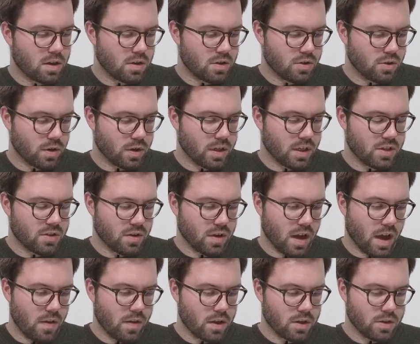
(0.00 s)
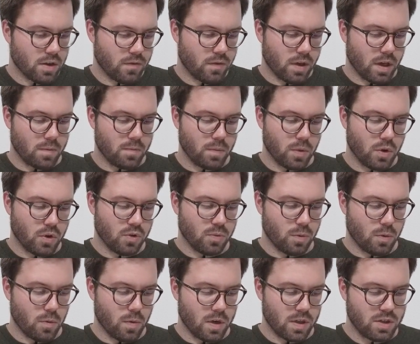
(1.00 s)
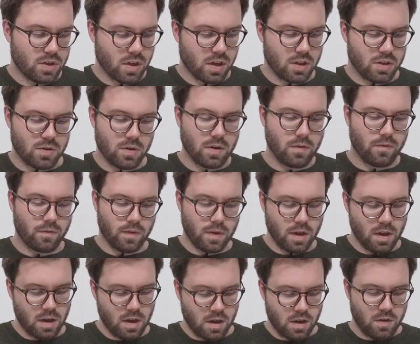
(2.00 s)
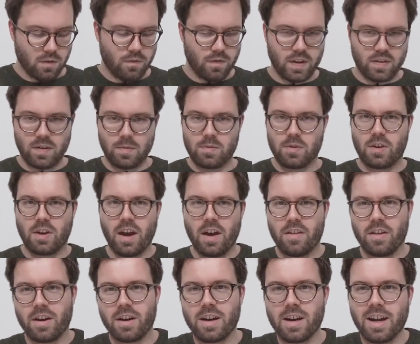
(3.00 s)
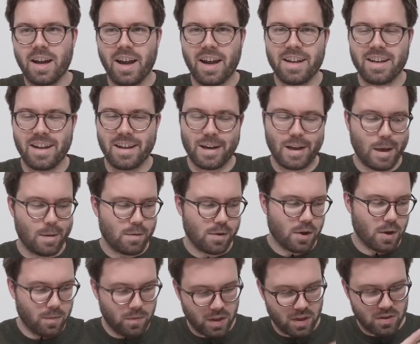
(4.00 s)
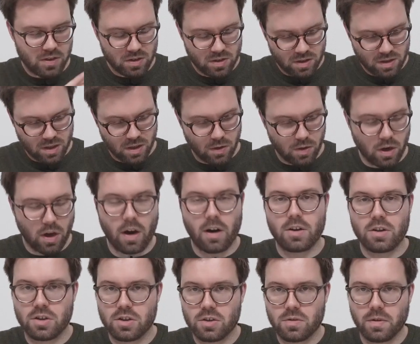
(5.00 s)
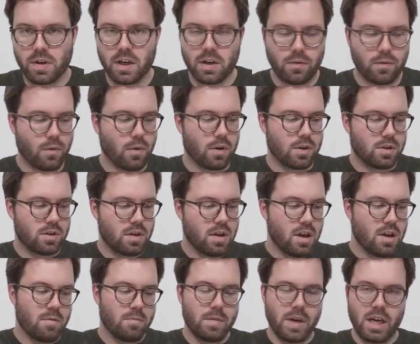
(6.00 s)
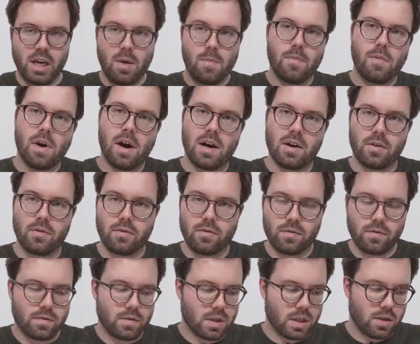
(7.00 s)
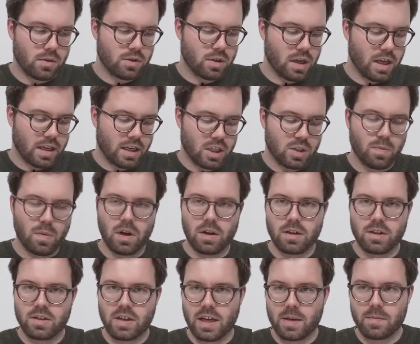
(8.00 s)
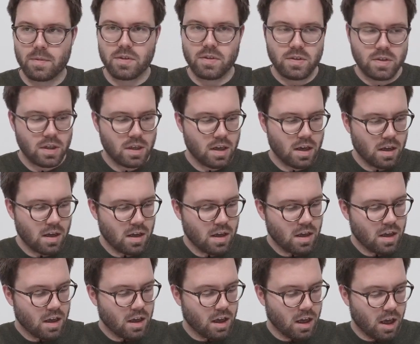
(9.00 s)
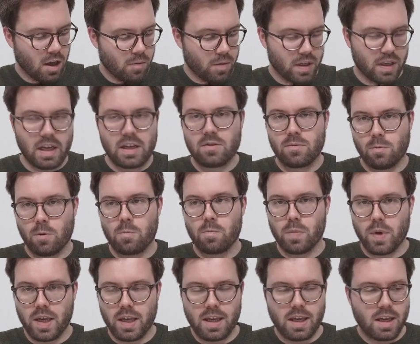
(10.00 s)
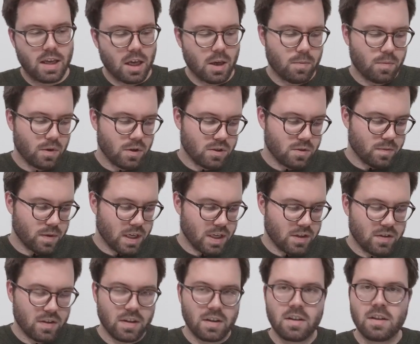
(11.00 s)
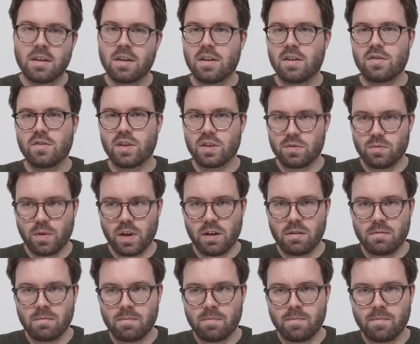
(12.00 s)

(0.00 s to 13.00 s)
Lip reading: join these together. So if you've got multiple ones, you can sort of fit them together, and then they become this, larger screen, of course, made up out of, slightly smaller segments. But that would be a possibility as well.